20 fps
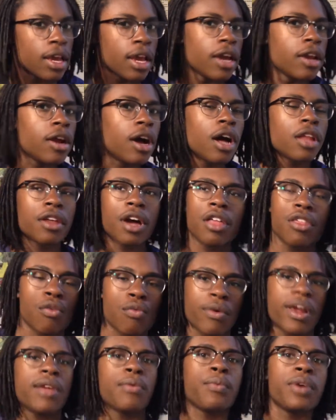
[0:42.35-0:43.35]
and all the other
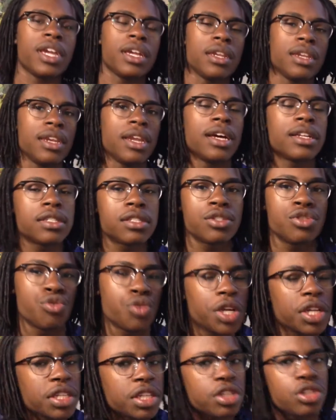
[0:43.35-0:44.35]
right-wing nuts
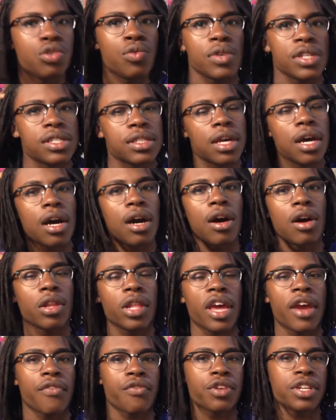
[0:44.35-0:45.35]
drilled into his skull
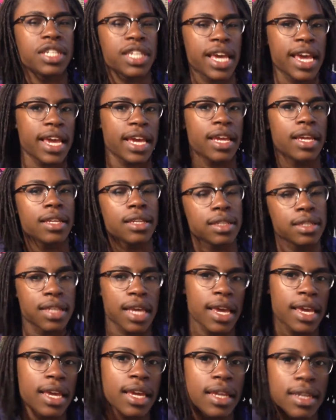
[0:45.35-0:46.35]
every day,
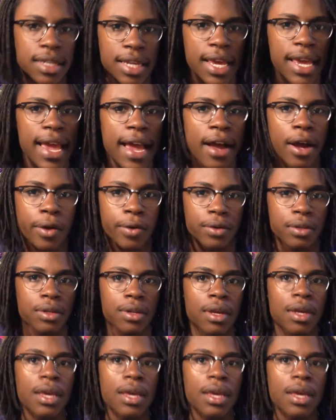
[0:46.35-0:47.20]
day in, day out.